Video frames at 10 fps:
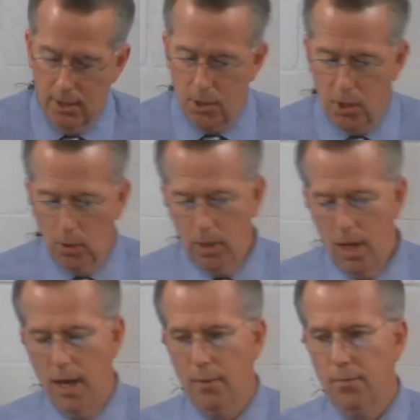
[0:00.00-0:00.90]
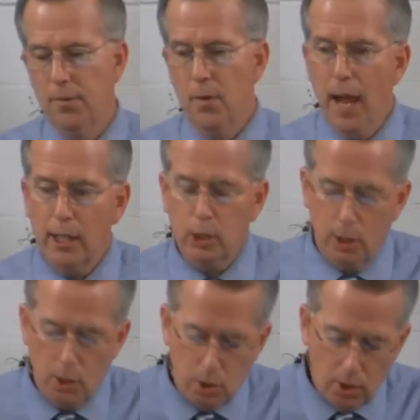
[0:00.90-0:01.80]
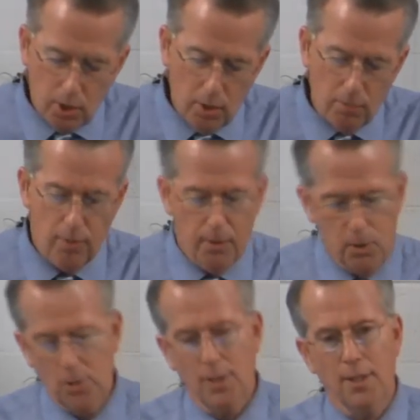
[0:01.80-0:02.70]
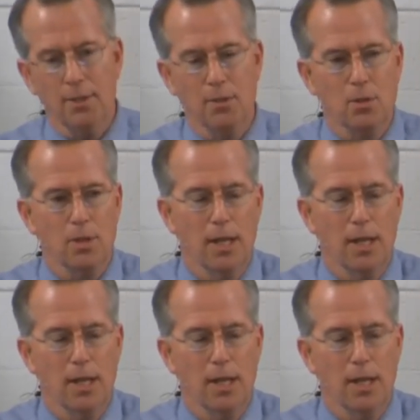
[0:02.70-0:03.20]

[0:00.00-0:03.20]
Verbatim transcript: to your life, if you actually turn from your sins